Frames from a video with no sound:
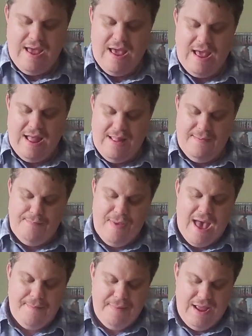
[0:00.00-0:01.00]
and
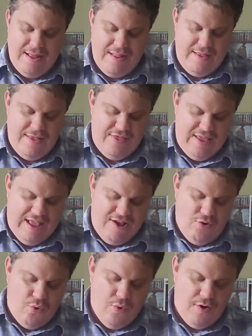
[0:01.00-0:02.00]
Batman, the
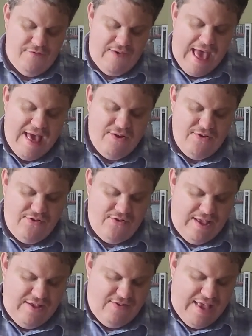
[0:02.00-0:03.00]
Court of Owls.
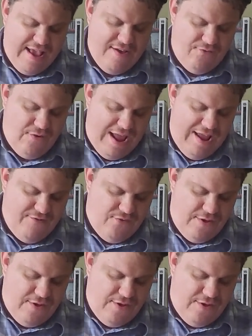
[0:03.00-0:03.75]
The second wave